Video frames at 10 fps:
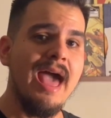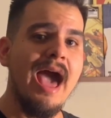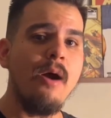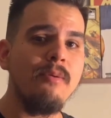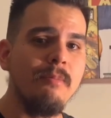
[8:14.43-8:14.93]

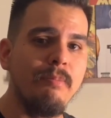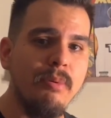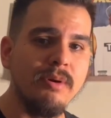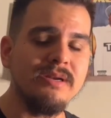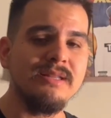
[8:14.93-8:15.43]
how
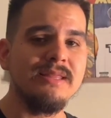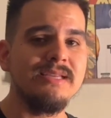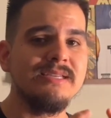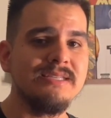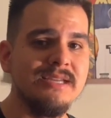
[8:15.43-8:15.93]
important
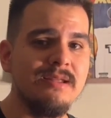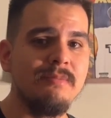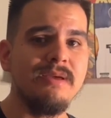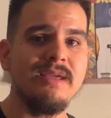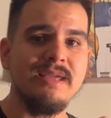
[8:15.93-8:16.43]
the
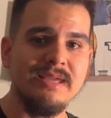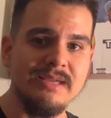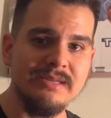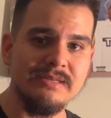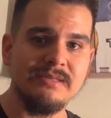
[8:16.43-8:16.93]
cinema
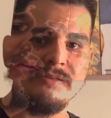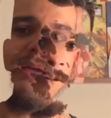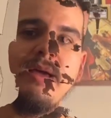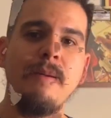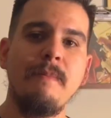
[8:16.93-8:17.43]
is.
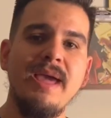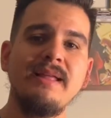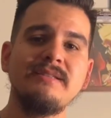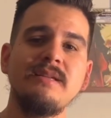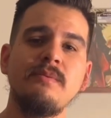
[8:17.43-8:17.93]

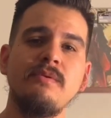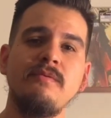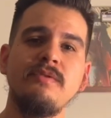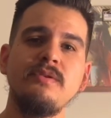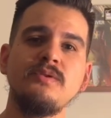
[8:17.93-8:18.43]
Man Cinema
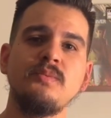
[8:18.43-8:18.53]
Reviews